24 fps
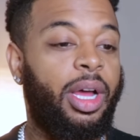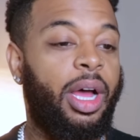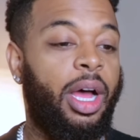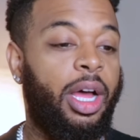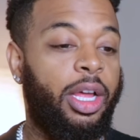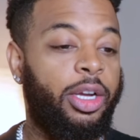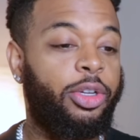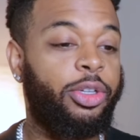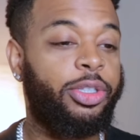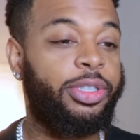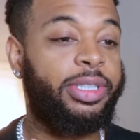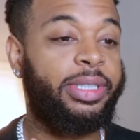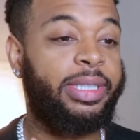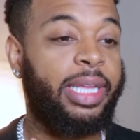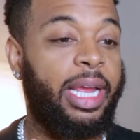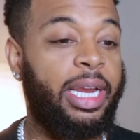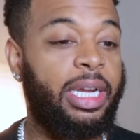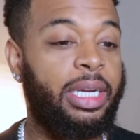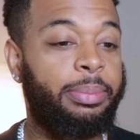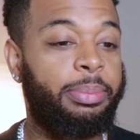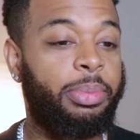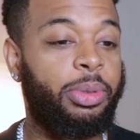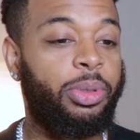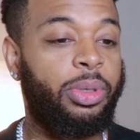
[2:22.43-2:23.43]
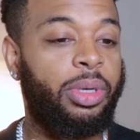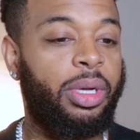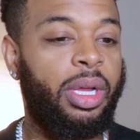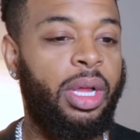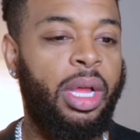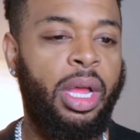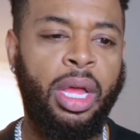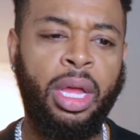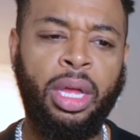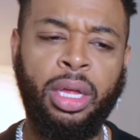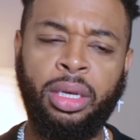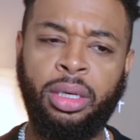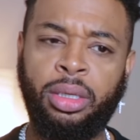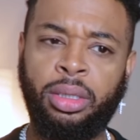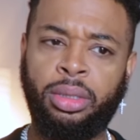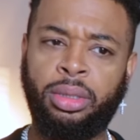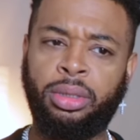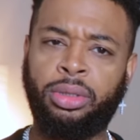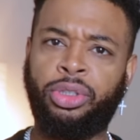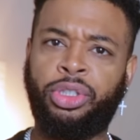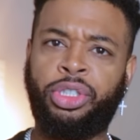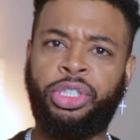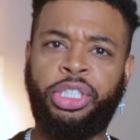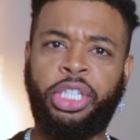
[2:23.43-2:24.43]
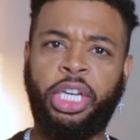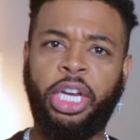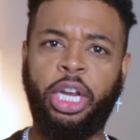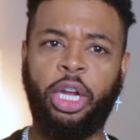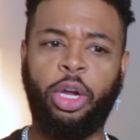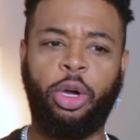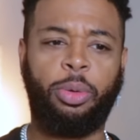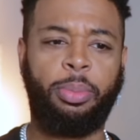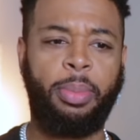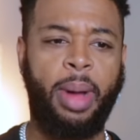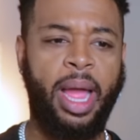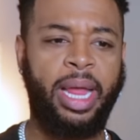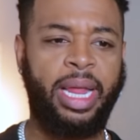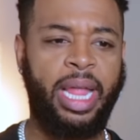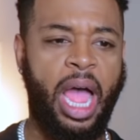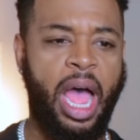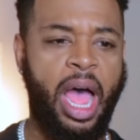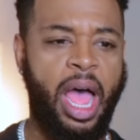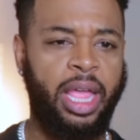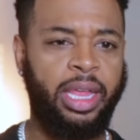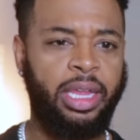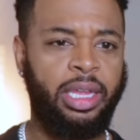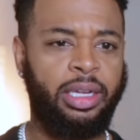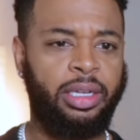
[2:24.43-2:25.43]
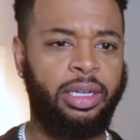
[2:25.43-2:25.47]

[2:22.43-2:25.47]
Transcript: Understandable. Chill, my guy.